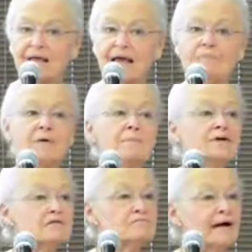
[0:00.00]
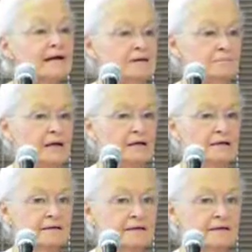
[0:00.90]
and people invited me
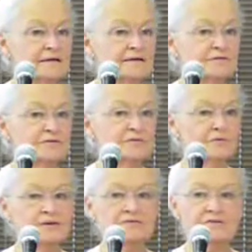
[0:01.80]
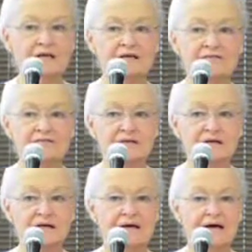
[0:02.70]
to do these things.
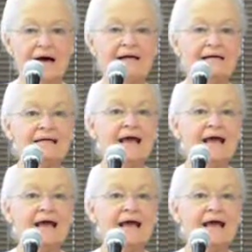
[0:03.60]
I didn't